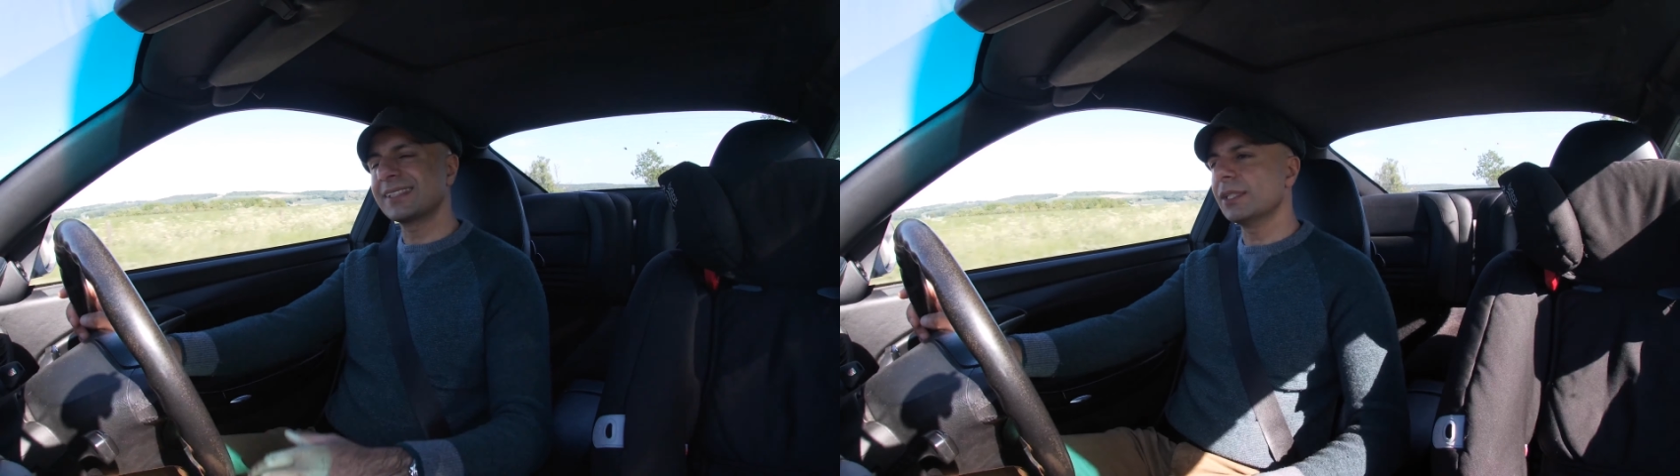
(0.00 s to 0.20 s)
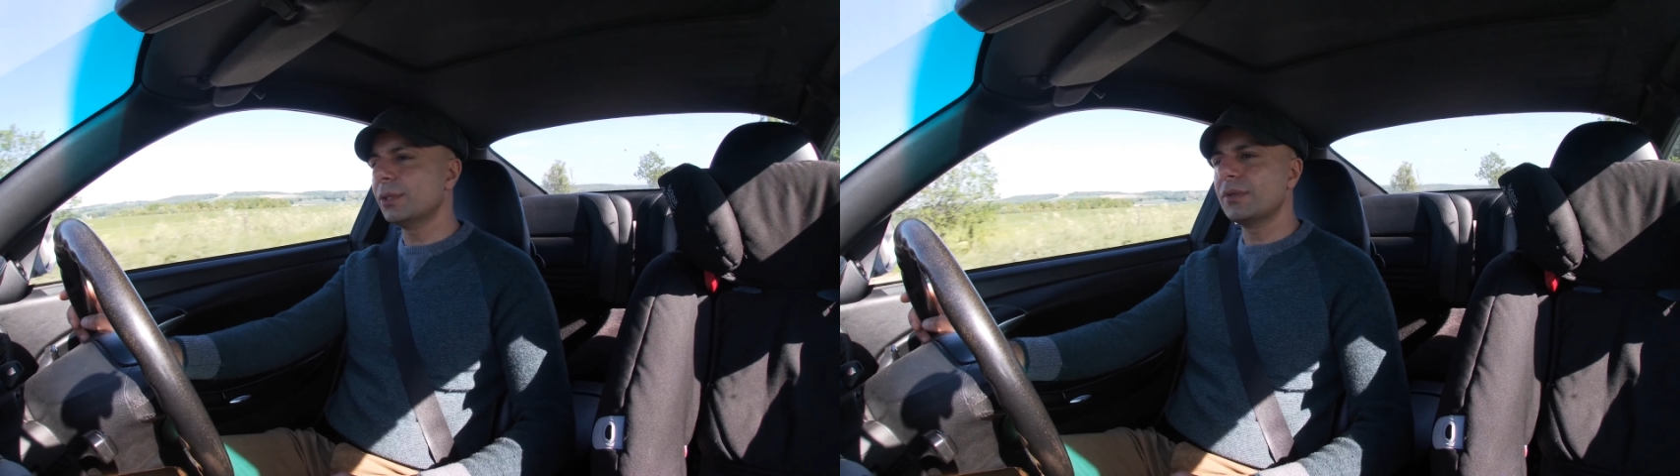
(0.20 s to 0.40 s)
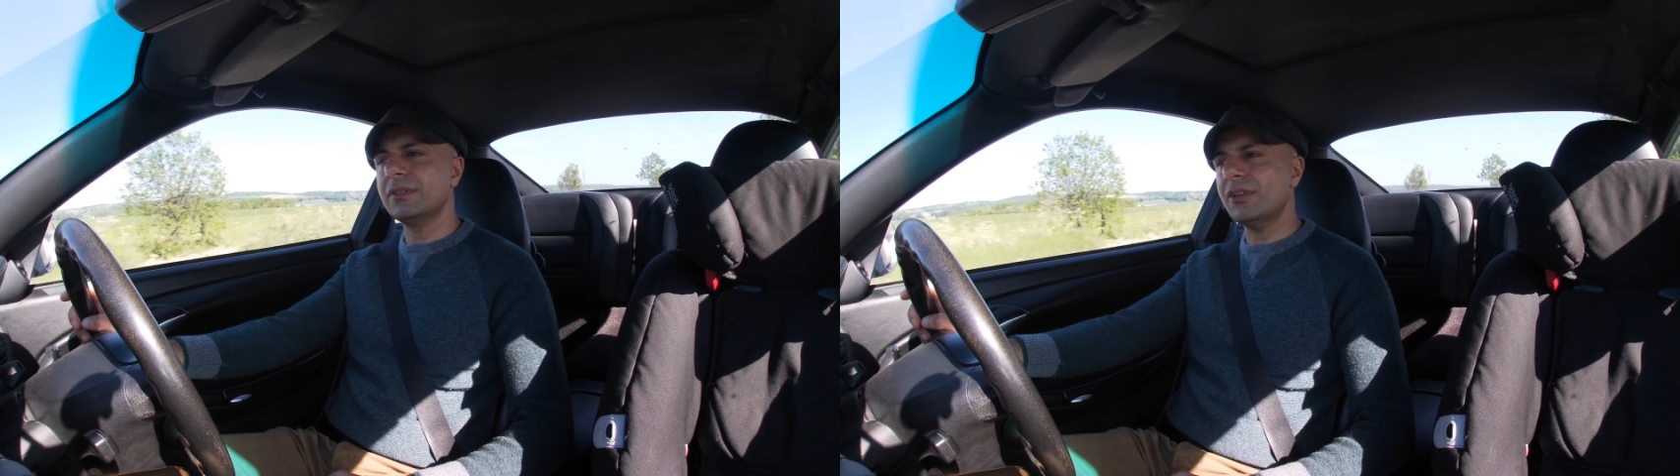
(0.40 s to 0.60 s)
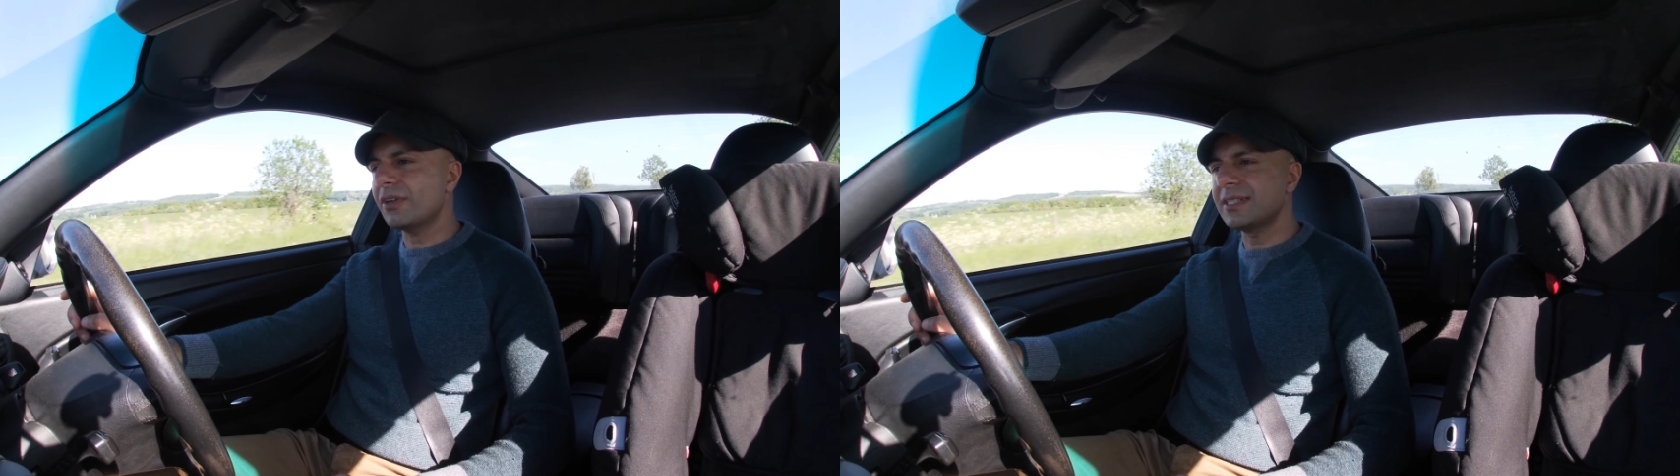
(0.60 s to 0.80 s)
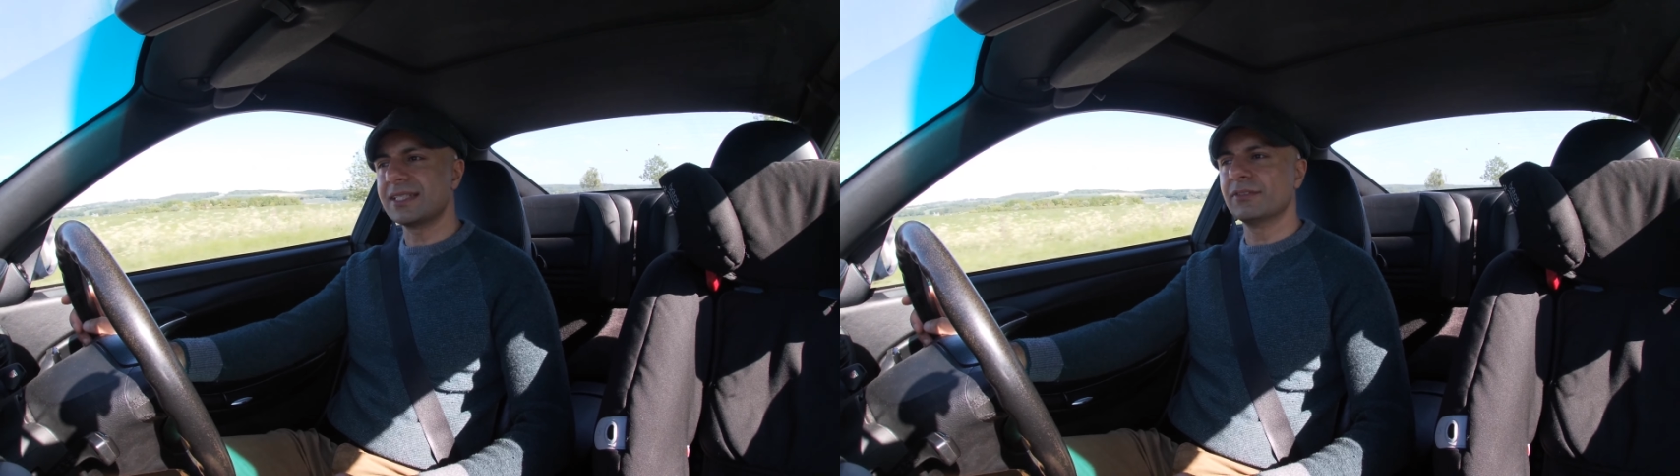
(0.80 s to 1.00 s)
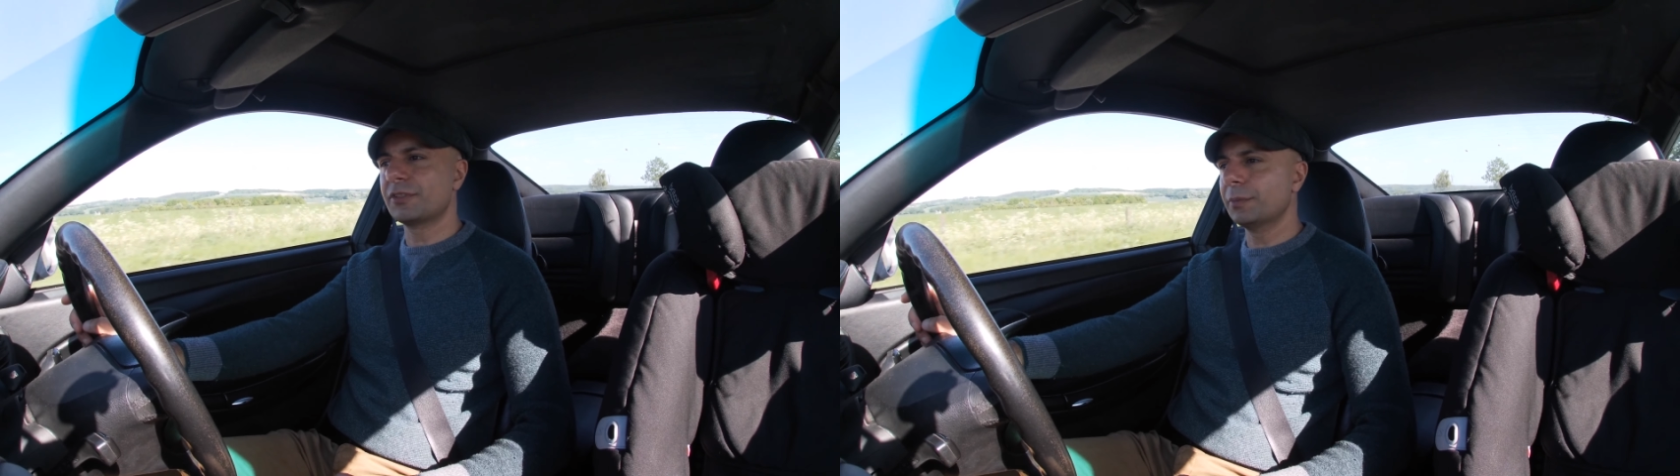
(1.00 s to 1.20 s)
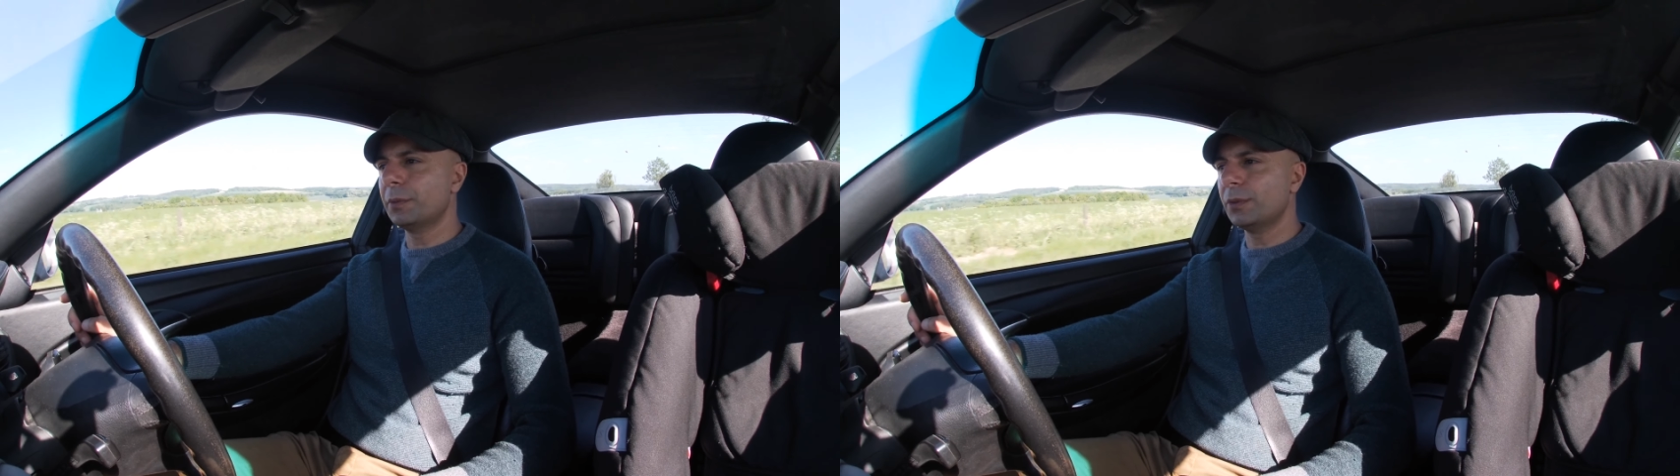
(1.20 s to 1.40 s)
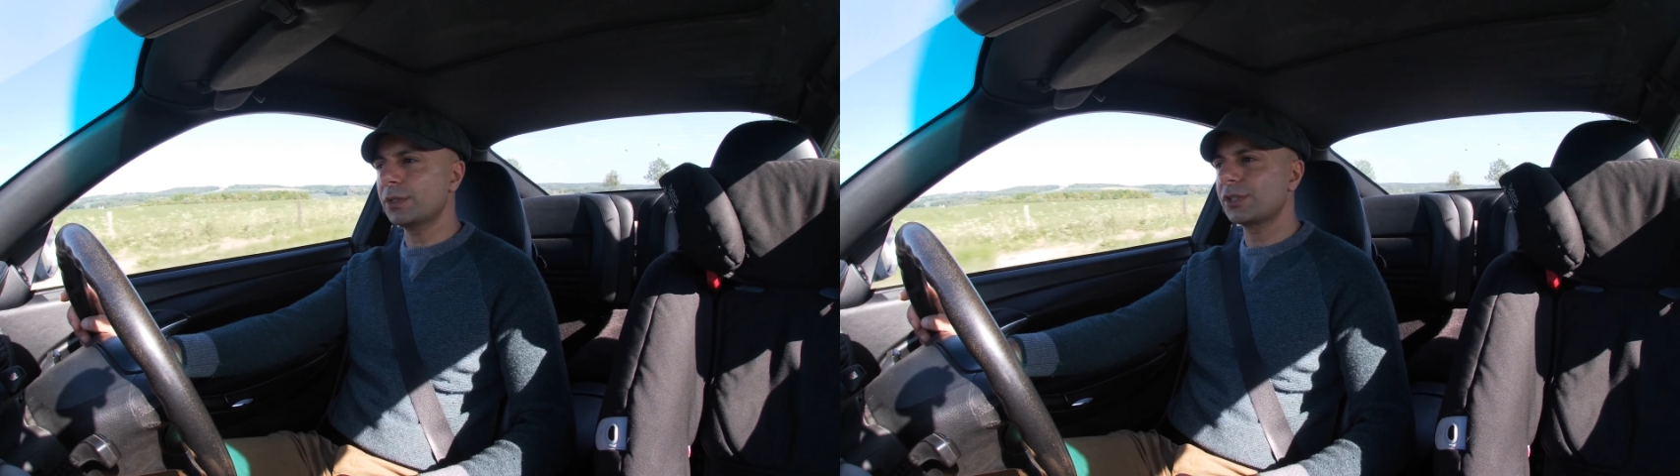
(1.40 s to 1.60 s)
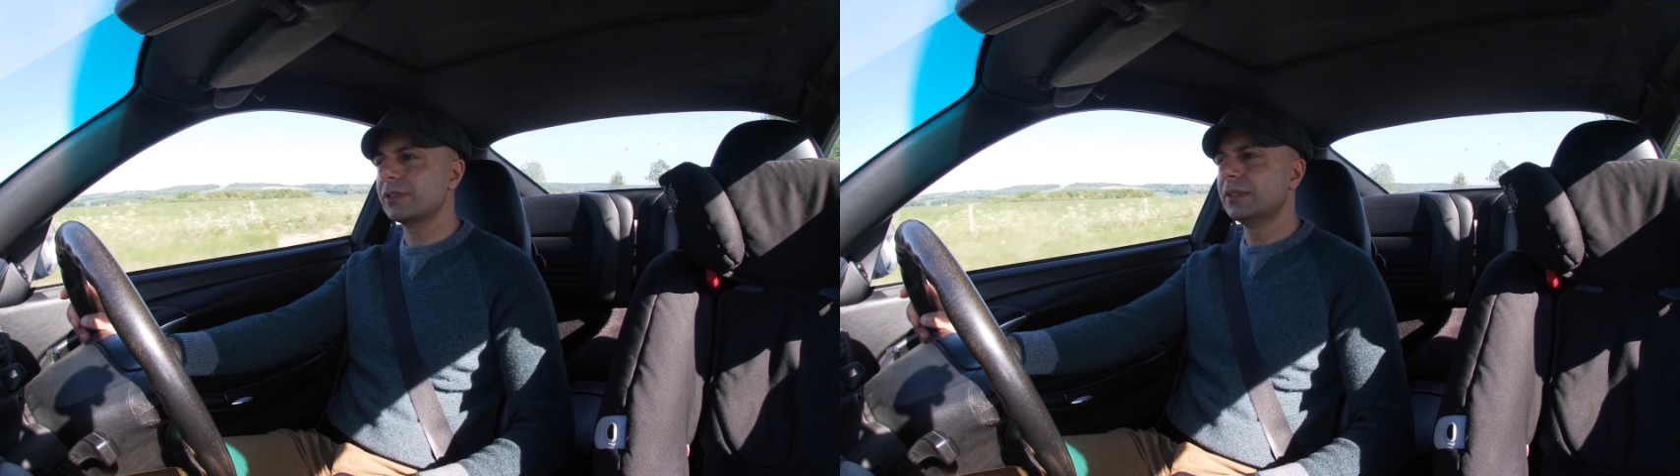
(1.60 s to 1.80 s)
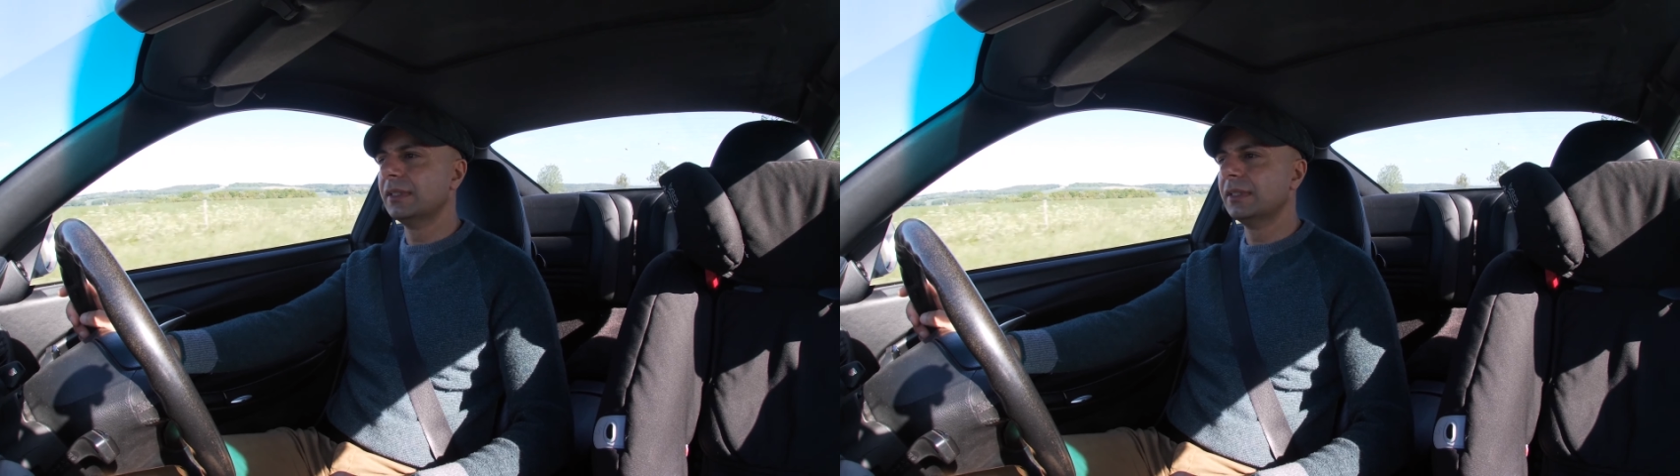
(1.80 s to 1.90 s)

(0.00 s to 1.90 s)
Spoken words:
So not ideal for a Porsche.